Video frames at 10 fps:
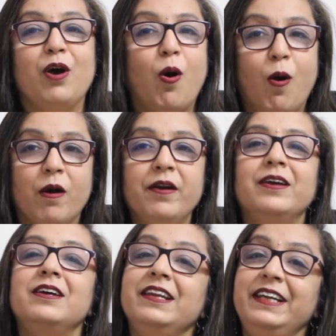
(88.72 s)

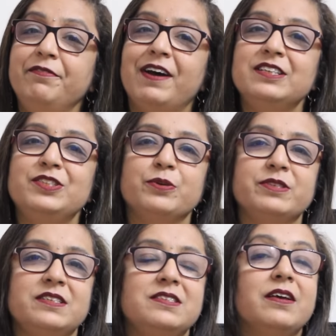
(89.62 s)
Or Levi's
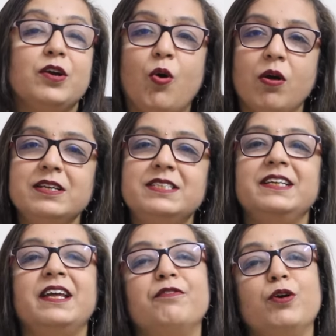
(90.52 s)
uses,
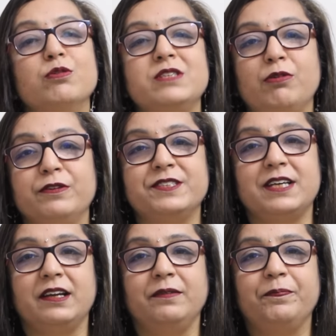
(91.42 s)
quality never goes out of
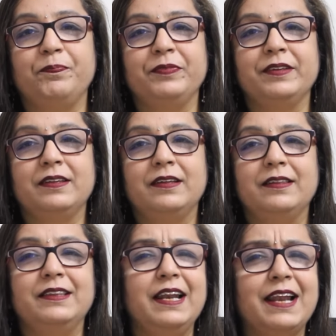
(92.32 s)
style.
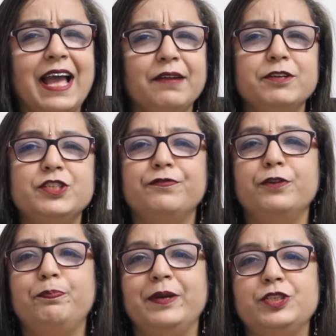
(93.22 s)
The language of
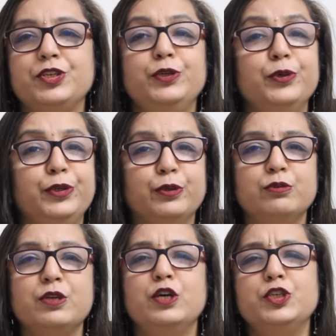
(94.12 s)
the pitch you
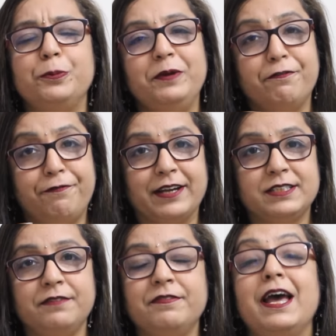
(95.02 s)
use should be
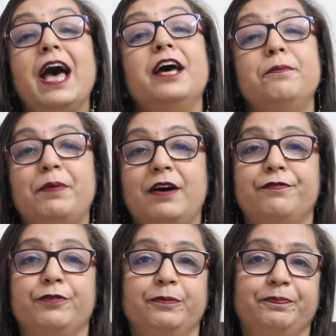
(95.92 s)
effective and
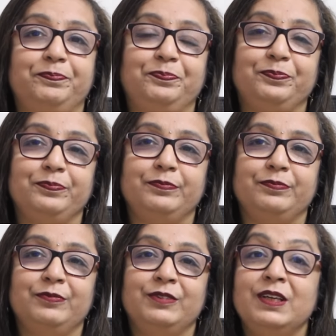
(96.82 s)
powerful.
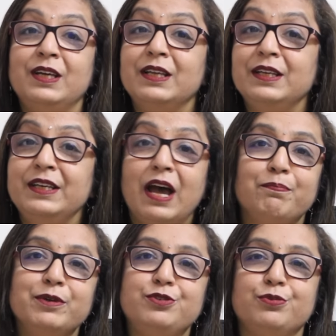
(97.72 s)

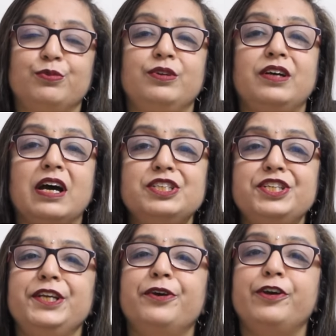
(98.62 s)
Number 2,
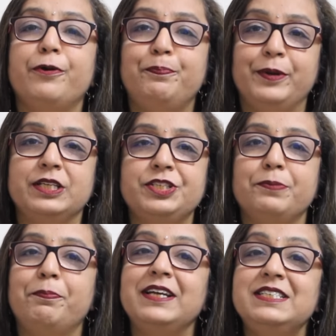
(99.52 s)
continue your
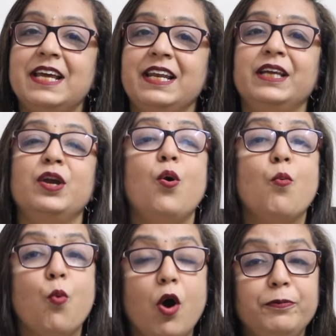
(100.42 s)
pitch by telling
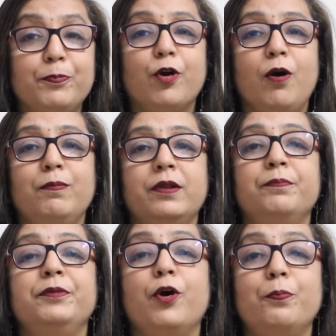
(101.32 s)
what
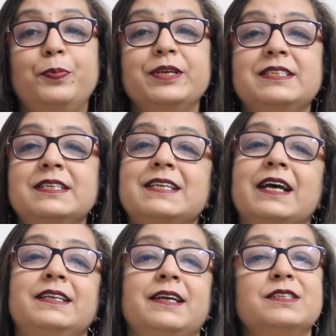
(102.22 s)
problem your business
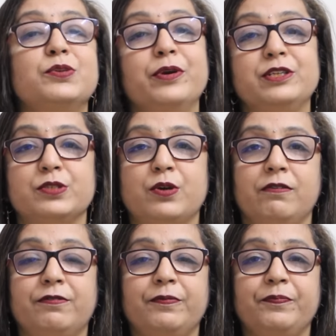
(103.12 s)
idea is going to solve.